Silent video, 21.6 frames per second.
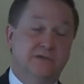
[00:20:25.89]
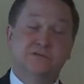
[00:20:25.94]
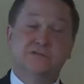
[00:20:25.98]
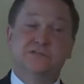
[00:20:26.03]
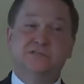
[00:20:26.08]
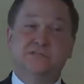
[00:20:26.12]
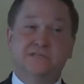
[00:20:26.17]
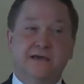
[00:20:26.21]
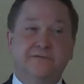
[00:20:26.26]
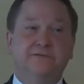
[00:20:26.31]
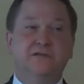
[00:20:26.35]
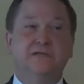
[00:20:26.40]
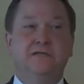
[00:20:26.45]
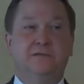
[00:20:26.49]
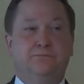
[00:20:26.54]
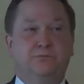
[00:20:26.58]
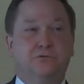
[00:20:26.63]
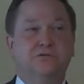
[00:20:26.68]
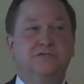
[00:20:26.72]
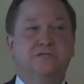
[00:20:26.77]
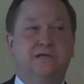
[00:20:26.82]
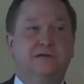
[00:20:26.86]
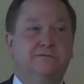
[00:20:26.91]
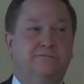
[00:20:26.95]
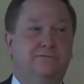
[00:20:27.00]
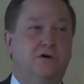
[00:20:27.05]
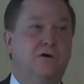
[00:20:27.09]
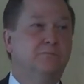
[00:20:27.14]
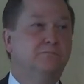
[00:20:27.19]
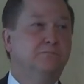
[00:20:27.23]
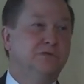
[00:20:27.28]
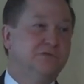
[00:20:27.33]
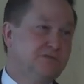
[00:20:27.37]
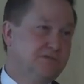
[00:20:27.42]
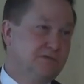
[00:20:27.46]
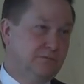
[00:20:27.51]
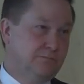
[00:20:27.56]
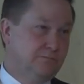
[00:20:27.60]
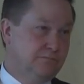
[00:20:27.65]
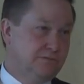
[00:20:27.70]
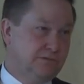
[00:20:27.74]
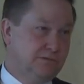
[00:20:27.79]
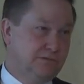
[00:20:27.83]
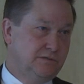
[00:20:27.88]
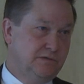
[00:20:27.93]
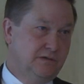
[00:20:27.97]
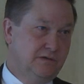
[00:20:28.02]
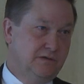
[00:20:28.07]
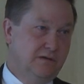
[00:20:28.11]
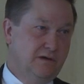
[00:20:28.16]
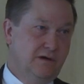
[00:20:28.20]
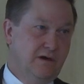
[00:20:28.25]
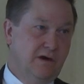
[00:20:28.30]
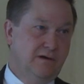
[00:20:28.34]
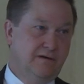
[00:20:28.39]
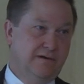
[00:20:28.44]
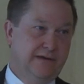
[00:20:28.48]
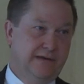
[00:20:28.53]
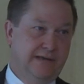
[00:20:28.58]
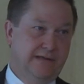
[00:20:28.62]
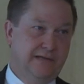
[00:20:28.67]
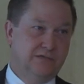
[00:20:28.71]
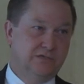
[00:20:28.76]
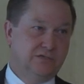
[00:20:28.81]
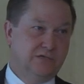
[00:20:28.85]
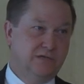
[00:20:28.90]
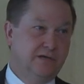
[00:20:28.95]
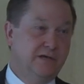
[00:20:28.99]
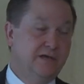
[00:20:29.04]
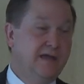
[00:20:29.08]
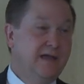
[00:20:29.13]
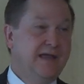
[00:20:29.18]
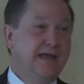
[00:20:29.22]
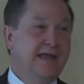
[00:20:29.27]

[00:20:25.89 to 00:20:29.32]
70% of all Muslims are in Asia.